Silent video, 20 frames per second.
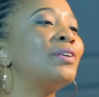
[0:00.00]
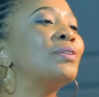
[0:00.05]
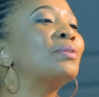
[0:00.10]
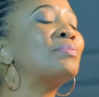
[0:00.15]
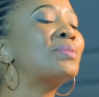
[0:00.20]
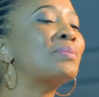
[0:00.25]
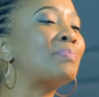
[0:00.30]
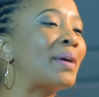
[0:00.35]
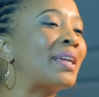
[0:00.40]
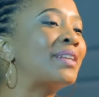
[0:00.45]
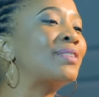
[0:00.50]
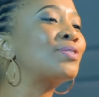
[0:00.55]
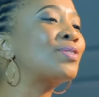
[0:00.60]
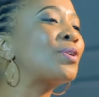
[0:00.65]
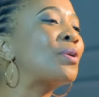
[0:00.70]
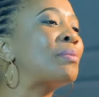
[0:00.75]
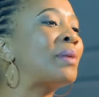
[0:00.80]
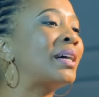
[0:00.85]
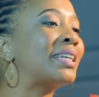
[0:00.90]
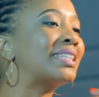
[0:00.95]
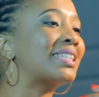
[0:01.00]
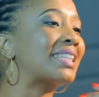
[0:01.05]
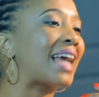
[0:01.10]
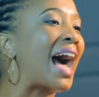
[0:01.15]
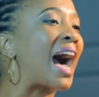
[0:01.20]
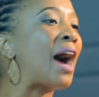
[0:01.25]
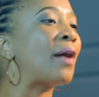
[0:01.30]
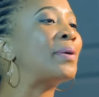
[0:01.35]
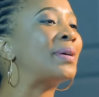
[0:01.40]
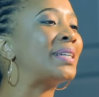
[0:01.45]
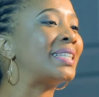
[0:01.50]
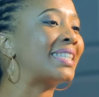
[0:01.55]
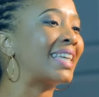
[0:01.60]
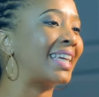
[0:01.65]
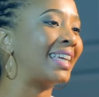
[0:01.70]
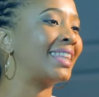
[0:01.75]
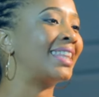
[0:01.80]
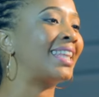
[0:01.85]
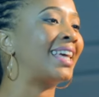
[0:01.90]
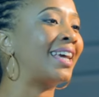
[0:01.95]
you'll spend so much hours
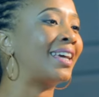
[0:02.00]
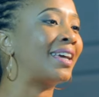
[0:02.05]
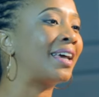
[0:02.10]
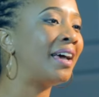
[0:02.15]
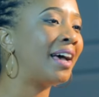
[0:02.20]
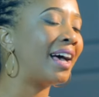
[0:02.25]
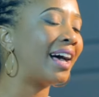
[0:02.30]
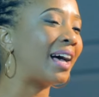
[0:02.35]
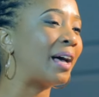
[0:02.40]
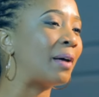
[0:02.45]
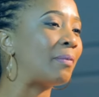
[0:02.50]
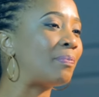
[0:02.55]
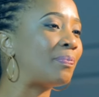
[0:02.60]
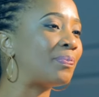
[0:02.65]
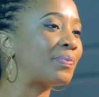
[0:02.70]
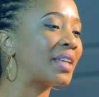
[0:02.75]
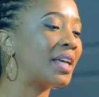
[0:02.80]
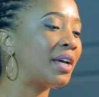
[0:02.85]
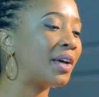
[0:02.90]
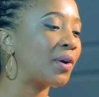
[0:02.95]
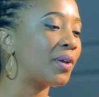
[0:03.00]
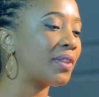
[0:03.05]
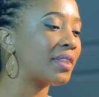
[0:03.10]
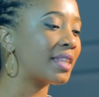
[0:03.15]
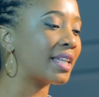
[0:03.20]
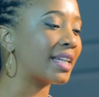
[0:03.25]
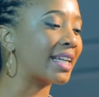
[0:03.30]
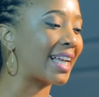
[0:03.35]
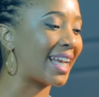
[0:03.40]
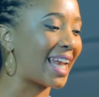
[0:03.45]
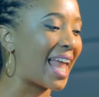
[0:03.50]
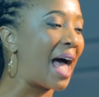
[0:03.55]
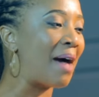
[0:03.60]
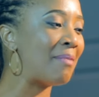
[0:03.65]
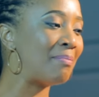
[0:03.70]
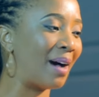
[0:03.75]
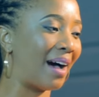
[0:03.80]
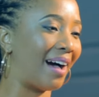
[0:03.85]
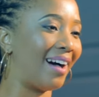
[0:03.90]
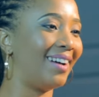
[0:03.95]
in there. The
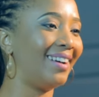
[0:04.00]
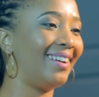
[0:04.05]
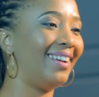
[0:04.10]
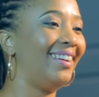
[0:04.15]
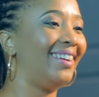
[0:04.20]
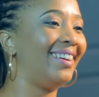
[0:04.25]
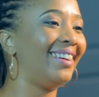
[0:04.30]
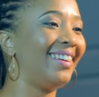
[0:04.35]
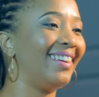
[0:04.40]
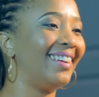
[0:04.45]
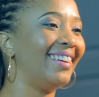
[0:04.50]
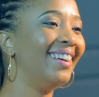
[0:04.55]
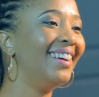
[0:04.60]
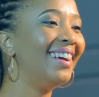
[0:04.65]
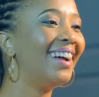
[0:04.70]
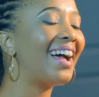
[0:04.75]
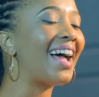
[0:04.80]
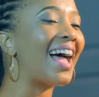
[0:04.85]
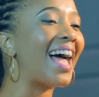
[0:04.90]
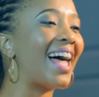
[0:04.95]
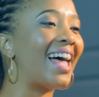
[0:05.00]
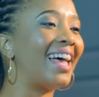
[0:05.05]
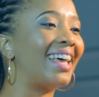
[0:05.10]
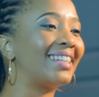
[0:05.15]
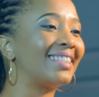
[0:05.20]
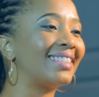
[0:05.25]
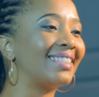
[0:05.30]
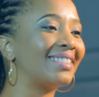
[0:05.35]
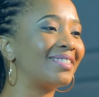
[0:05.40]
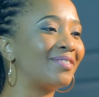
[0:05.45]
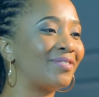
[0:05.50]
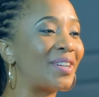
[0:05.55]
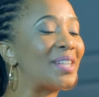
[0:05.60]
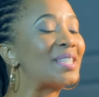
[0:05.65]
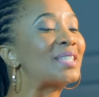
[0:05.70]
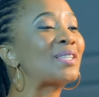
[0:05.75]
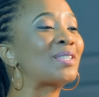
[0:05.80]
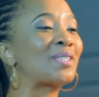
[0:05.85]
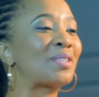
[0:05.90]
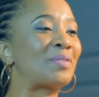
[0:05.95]
glamour and
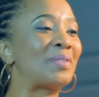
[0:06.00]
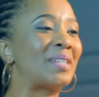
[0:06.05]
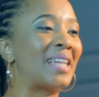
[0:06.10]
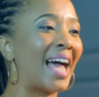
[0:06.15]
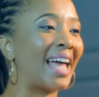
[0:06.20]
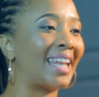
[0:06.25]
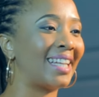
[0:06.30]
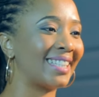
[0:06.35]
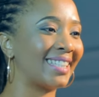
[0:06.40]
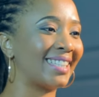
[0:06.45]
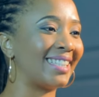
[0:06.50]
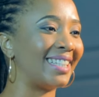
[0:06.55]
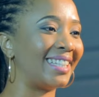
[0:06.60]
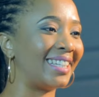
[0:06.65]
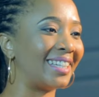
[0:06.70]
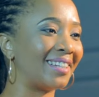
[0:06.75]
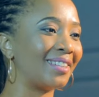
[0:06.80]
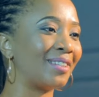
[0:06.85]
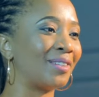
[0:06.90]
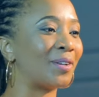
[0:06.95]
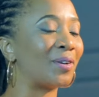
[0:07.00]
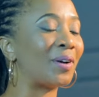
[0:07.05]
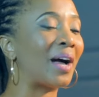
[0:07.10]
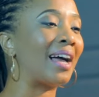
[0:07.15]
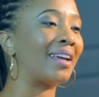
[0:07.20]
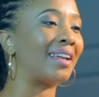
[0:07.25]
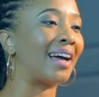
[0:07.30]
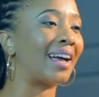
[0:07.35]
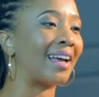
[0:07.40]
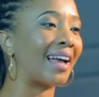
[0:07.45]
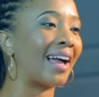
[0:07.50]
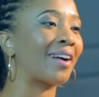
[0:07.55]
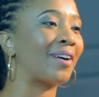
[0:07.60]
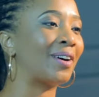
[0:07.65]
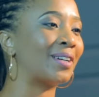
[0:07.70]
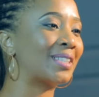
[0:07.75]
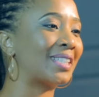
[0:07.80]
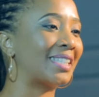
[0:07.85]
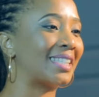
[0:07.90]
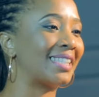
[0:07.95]
versus the reality, you know, I
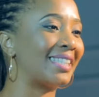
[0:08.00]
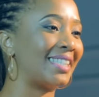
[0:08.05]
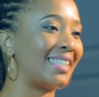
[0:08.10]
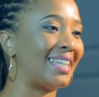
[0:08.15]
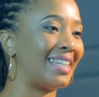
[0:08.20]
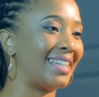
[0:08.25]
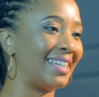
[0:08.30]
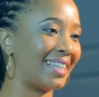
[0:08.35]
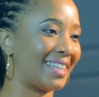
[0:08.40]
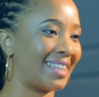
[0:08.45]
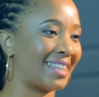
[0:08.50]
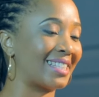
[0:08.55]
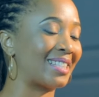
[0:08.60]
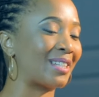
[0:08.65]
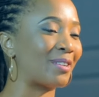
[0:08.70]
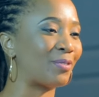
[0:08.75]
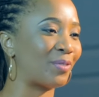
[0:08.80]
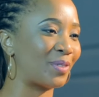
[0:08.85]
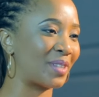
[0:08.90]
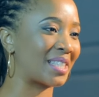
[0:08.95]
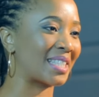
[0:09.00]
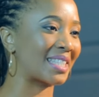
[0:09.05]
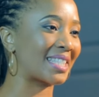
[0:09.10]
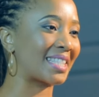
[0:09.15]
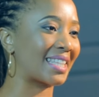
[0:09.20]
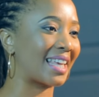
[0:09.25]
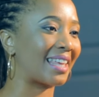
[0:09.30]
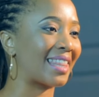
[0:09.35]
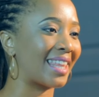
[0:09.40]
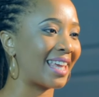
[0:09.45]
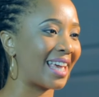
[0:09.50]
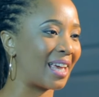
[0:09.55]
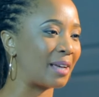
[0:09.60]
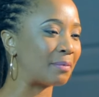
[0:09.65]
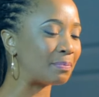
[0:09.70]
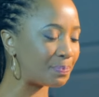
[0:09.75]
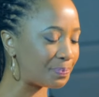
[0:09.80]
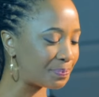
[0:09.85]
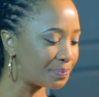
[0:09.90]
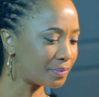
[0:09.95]
got to see the difference
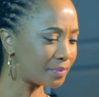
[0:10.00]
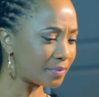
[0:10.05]
there.